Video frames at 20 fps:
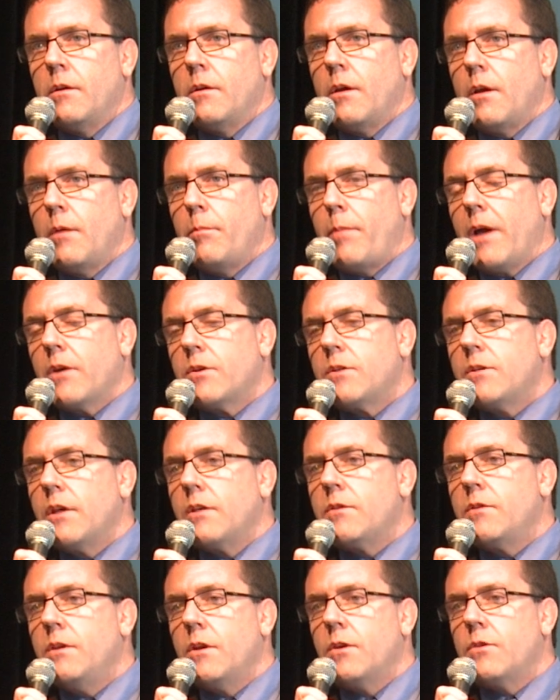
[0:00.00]
about
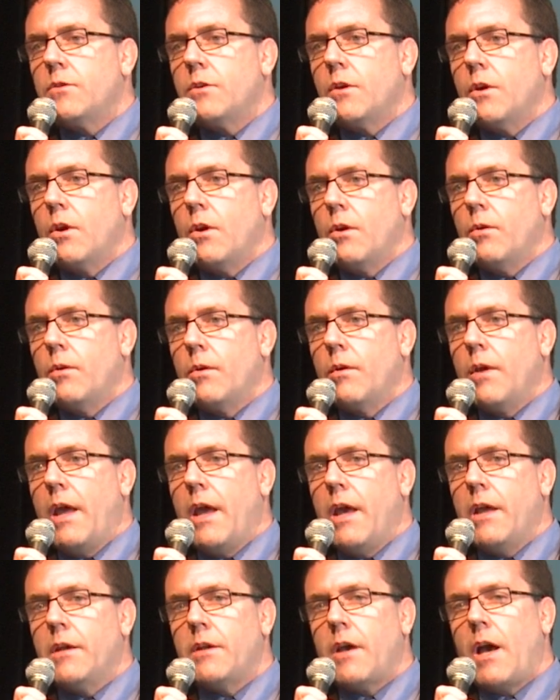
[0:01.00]
6 years ago.
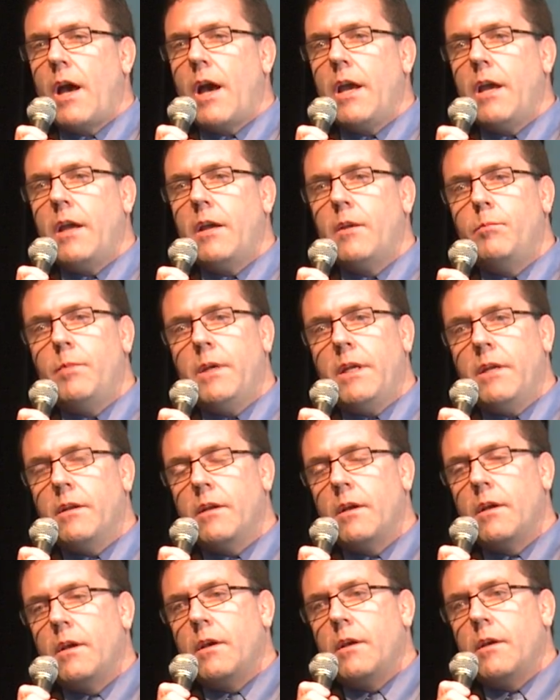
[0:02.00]
And I had
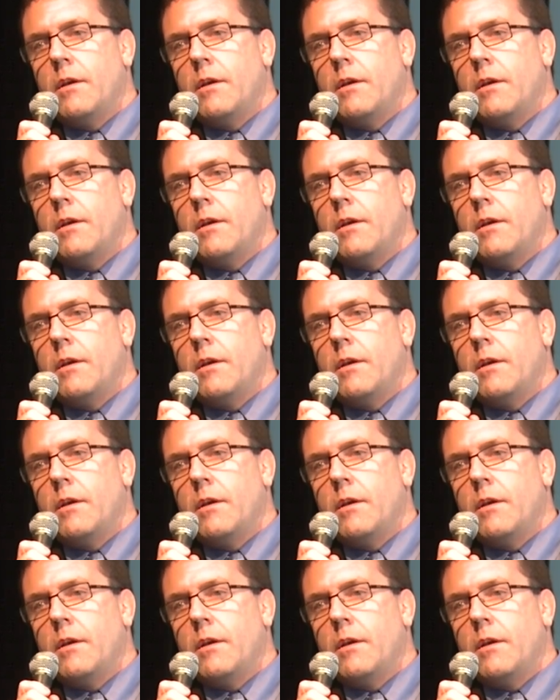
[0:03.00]
been